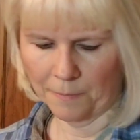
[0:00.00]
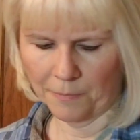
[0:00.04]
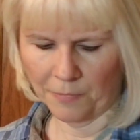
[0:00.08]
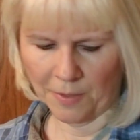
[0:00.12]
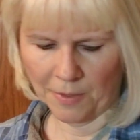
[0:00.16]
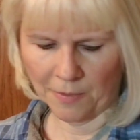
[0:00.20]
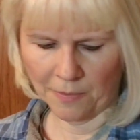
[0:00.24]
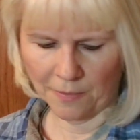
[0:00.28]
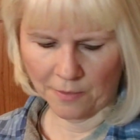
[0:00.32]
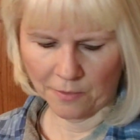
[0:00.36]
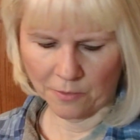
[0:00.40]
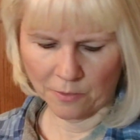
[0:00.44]

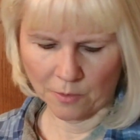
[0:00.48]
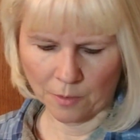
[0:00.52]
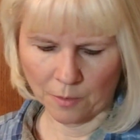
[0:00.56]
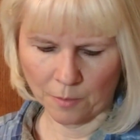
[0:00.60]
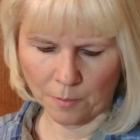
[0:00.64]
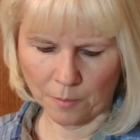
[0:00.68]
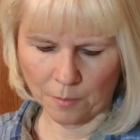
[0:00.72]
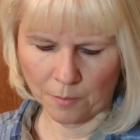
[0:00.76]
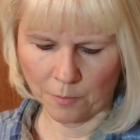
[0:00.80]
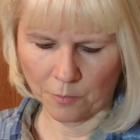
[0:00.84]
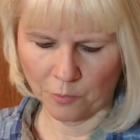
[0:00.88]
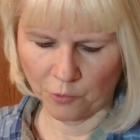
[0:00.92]
And then
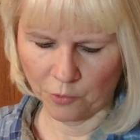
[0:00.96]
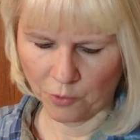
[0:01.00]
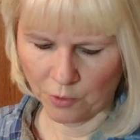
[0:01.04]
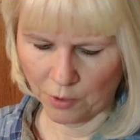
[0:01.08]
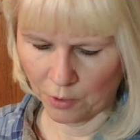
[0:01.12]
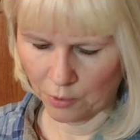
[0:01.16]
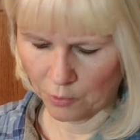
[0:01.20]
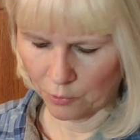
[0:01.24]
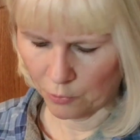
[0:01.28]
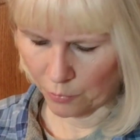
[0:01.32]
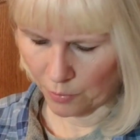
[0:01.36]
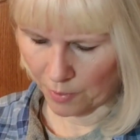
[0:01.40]
some
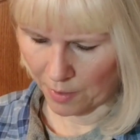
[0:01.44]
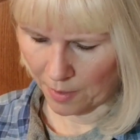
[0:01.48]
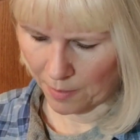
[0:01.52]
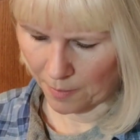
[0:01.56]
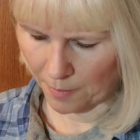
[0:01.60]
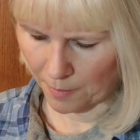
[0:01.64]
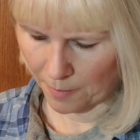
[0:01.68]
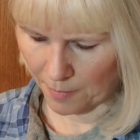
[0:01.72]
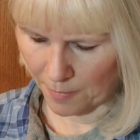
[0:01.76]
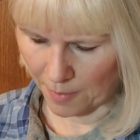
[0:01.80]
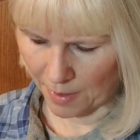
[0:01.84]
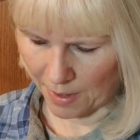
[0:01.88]
chenille
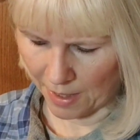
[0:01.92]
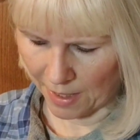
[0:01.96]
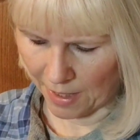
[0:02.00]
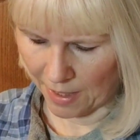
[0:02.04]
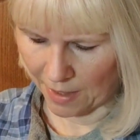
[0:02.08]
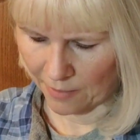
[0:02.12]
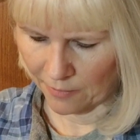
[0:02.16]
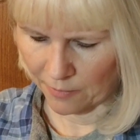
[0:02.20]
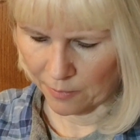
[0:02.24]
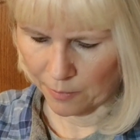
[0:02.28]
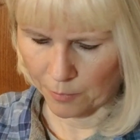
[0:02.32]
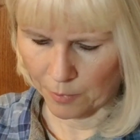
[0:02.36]
trim
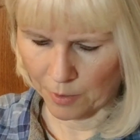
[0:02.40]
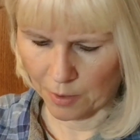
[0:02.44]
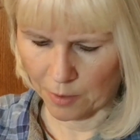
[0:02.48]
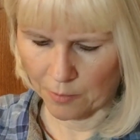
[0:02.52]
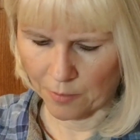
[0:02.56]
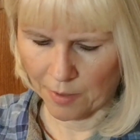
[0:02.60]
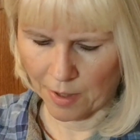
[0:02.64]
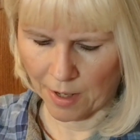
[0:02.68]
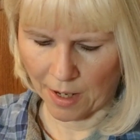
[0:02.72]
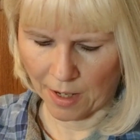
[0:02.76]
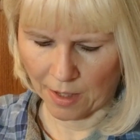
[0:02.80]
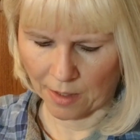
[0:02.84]
and some
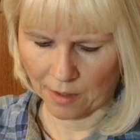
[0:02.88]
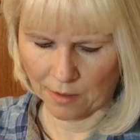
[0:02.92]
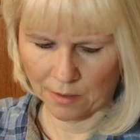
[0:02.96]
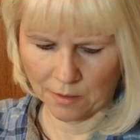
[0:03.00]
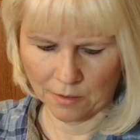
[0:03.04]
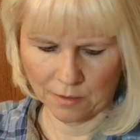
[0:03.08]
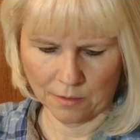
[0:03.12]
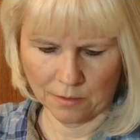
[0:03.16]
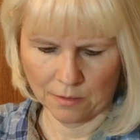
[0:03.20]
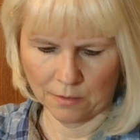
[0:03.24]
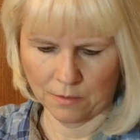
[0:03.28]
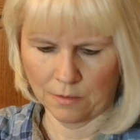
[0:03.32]

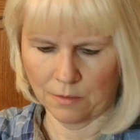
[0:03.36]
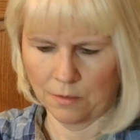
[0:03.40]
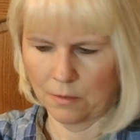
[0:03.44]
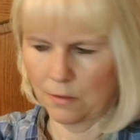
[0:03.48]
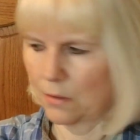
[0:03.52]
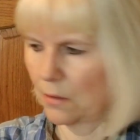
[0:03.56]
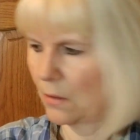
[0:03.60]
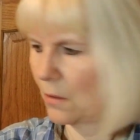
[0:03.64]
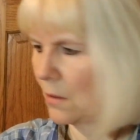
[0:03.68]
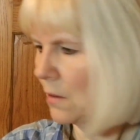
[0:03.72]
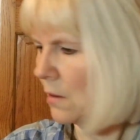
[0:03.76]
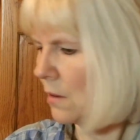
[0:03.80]
rickrack,
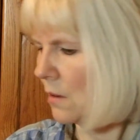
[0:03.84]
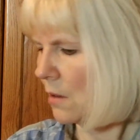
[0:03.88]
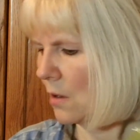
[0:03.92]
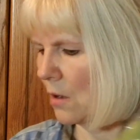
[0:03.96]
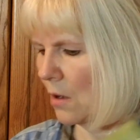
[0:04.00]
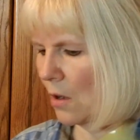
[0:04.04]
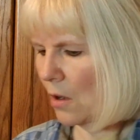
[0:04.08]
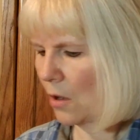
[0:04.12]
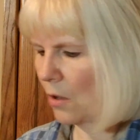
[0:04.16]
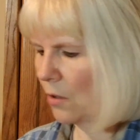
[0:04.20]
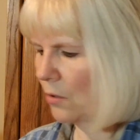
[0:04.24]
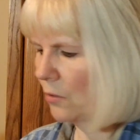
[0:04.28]

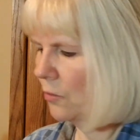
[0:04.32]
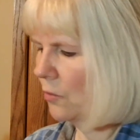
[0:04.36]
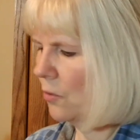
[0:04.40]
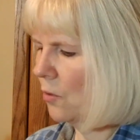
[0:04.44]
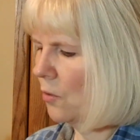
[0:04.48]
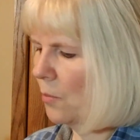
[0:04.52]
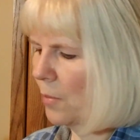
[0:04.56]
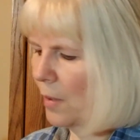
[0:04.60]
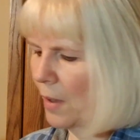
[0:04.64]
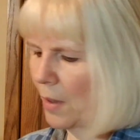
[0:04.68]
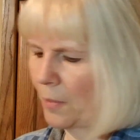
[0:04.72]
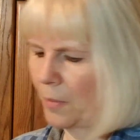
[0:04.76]

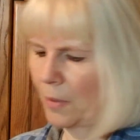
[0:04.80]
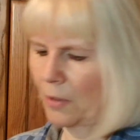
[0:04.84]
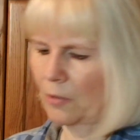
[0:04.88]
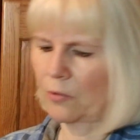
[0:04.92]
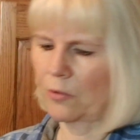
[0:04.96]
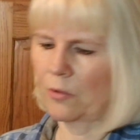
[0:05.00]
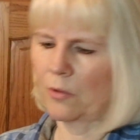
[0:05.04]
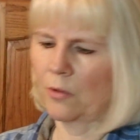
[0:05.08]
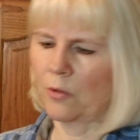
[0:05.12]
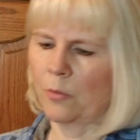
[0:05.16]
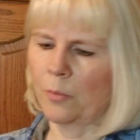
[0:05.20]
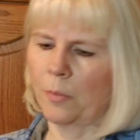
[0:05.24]
also by
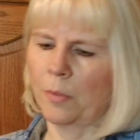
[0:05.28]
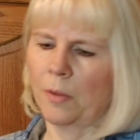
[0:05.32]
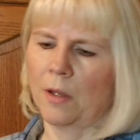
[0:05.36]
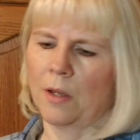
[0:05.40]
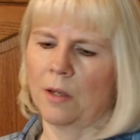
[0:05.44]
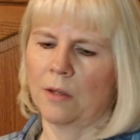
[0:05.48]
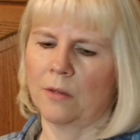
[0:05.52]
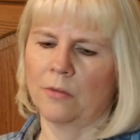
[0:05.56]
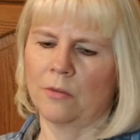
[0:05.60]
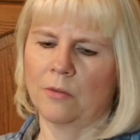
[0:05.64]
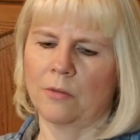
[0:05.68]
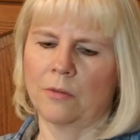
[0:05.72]
Picture This
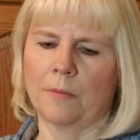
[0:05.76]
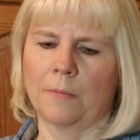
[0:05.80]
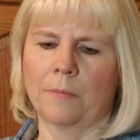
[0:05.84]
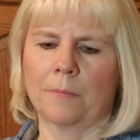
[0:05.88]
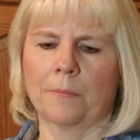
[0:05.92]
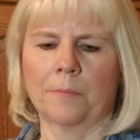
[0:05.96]
Plus.